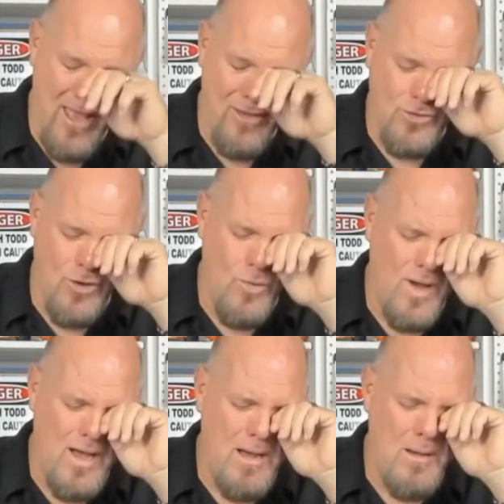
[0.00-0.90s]

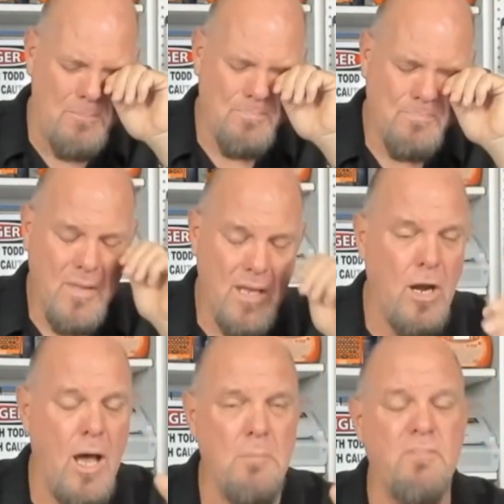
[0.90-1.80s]
So, I'm
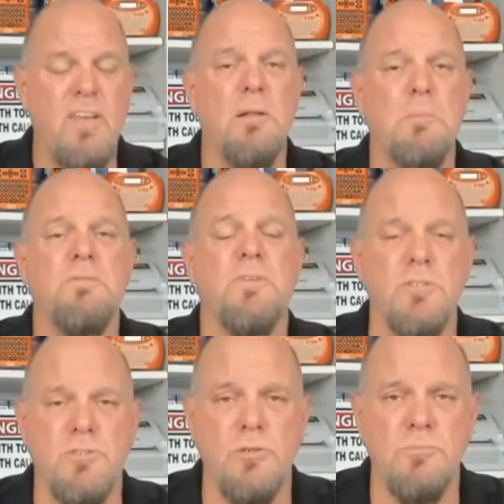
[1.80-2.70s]
available for
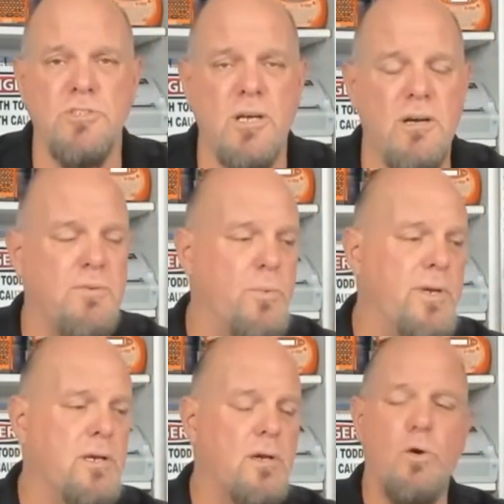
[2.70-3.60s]
the Zoom stuff, and
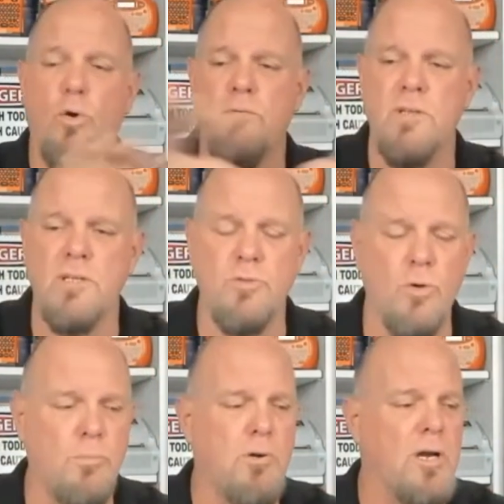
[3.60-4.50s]
we can go over this
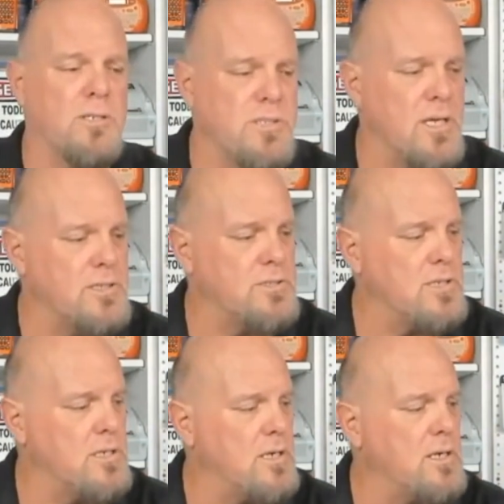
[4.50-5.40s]
whole
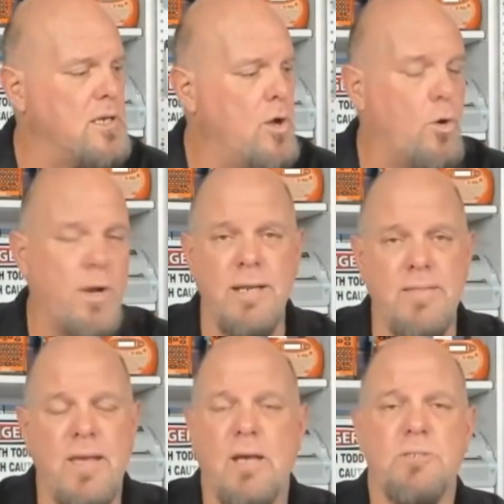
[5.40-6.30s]
process or
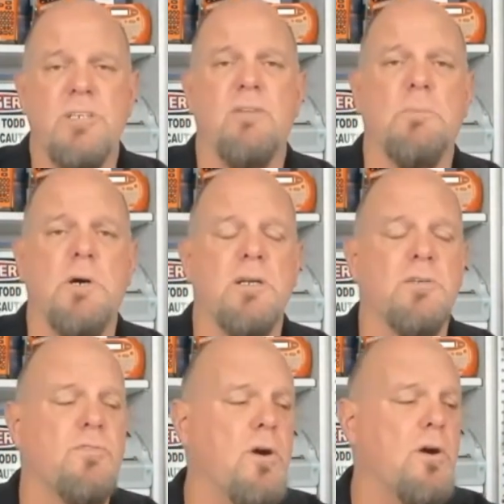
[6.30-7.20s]
anything else you have in
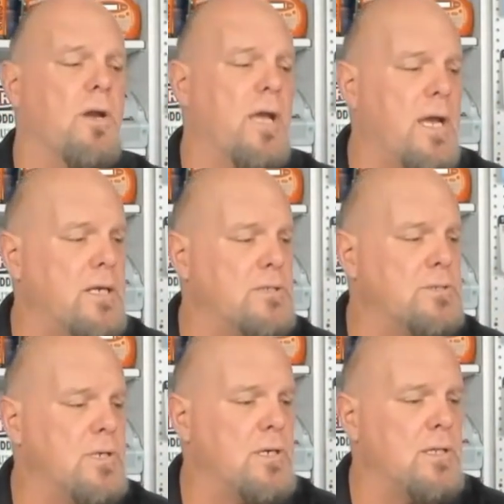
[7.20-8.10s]
mind as far
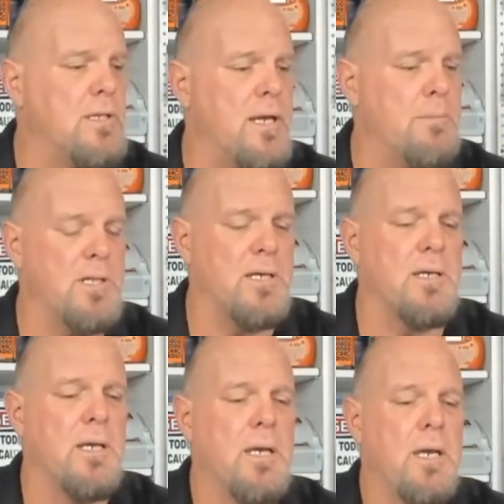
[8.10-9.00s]
as
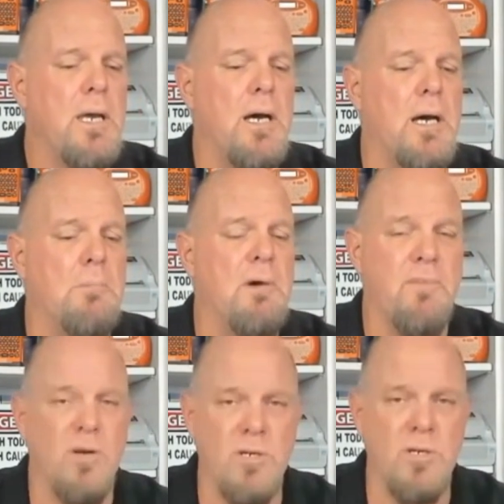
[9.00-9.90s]
labeling.
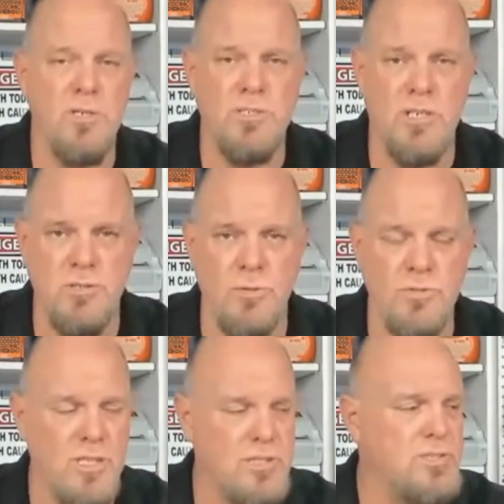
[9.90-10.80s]
I'm very
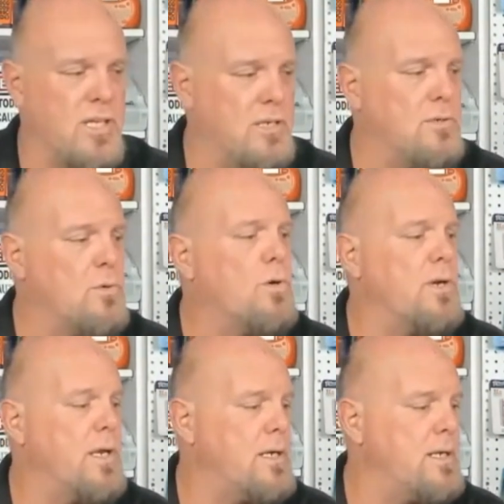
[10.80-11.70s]
606 standard
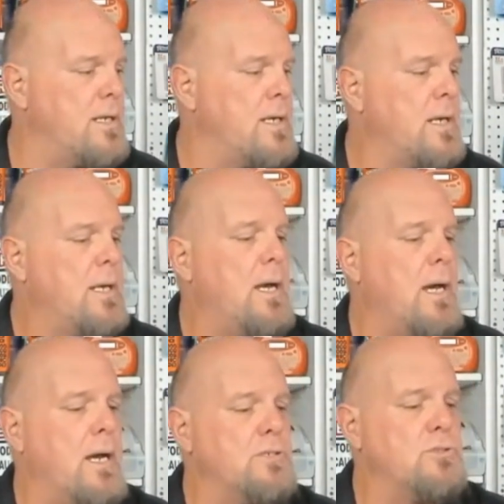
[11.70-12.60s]
oriented.
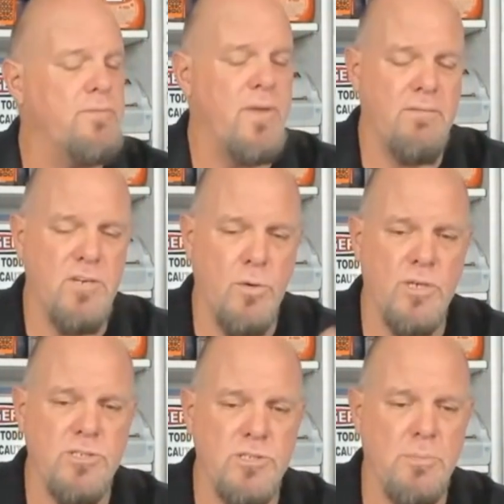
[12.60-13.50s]
So if you have any
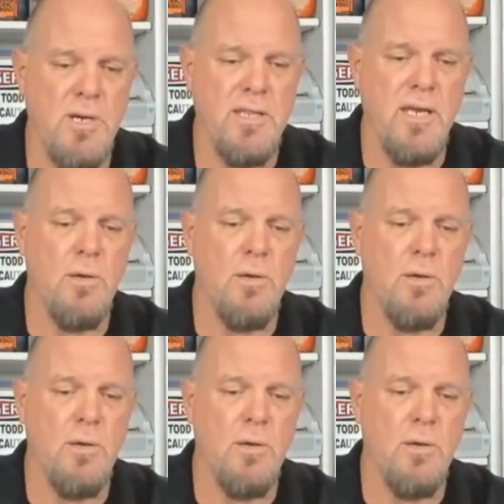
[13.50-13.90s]
questions about that.